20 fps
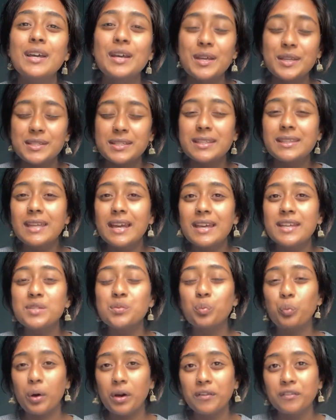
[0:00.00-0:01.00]
So that is
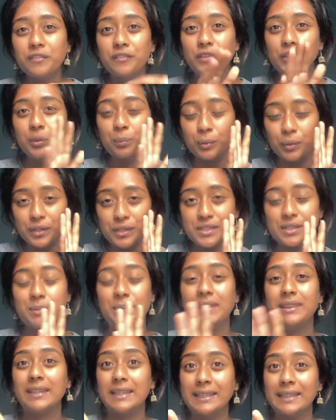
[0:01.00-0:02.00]
one viewpoint to be
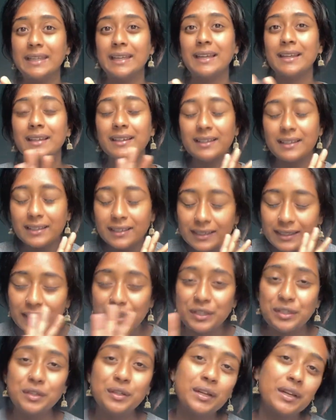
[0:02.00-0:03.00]
thinking.
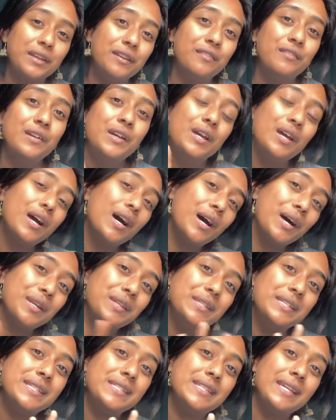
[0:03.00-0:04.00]
Can you kind of
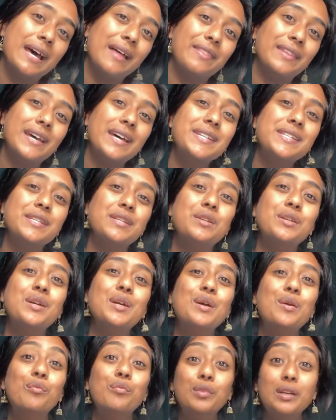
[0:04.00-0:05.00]
understand that? So
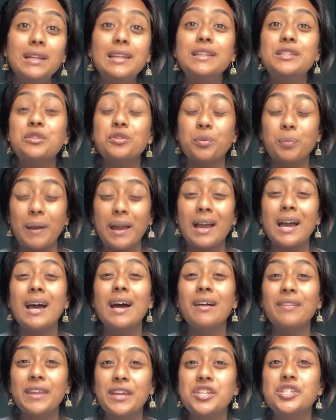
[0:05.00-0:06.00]
really talk about
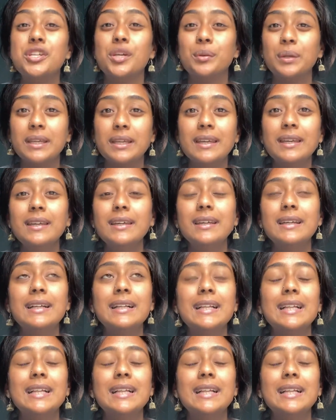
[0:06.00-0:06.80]
how they're showing it.